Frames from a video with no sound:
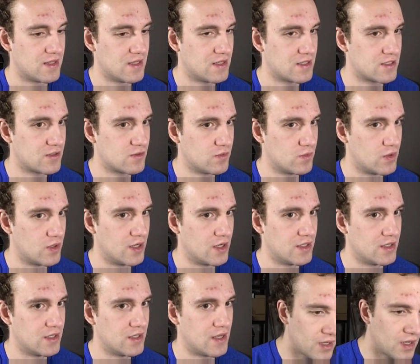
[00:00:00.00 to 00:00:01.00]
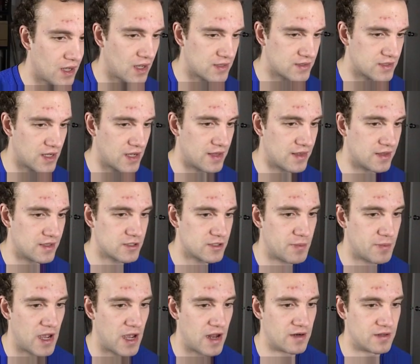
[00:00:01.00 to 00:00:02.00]
This one has had this
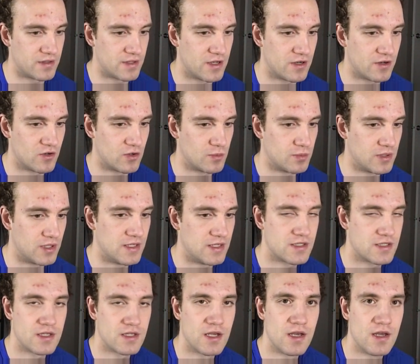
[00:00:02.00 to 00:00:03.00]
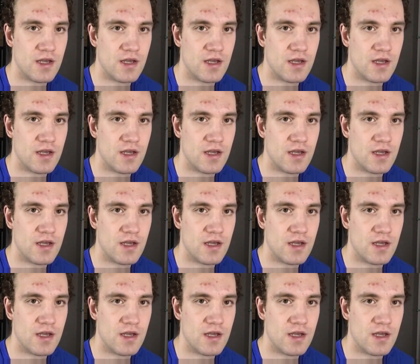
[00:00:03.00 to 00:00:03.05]
panel here replaced.